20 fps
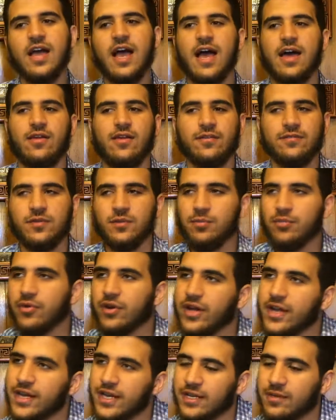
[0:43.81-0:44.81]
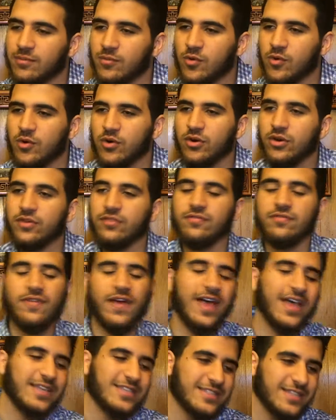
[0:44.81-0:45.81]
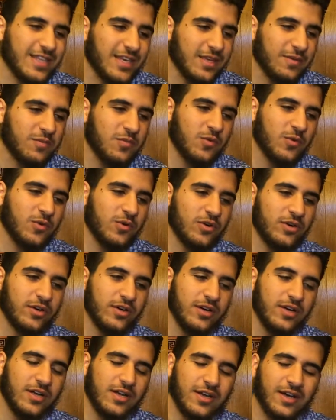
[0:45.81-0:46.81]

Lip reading: I don't have to pray anymore, fast anymore,